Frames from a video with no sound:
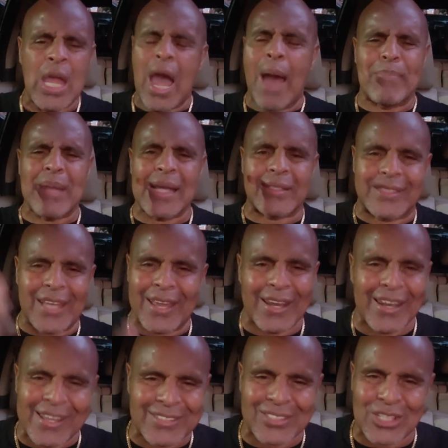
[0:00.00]
I'm not
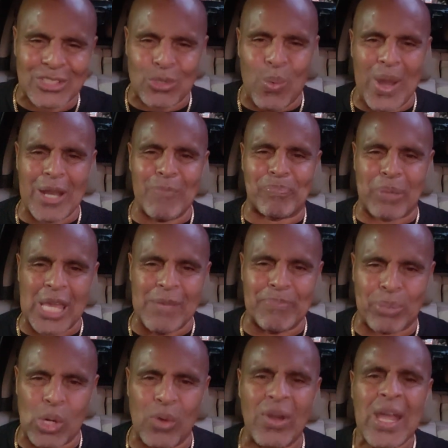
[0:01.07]
sending it to 20
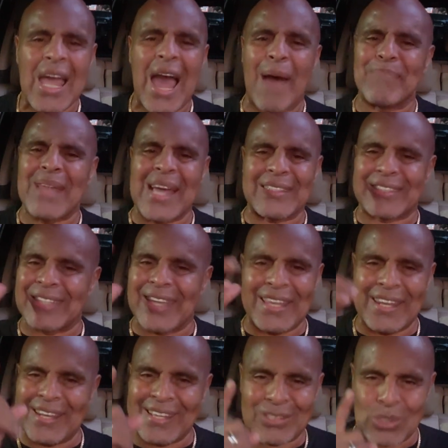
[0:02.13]
people. I'm not
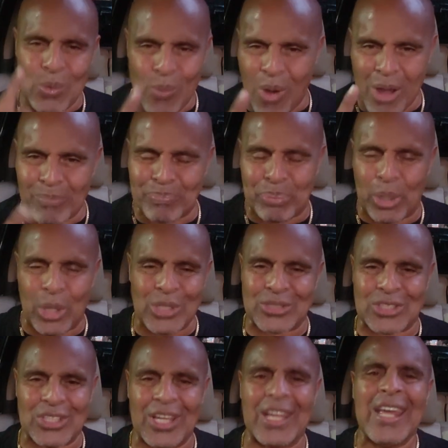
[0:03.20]
sending it to one
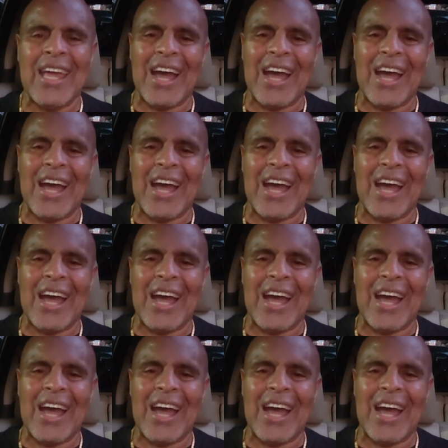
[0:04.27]
person.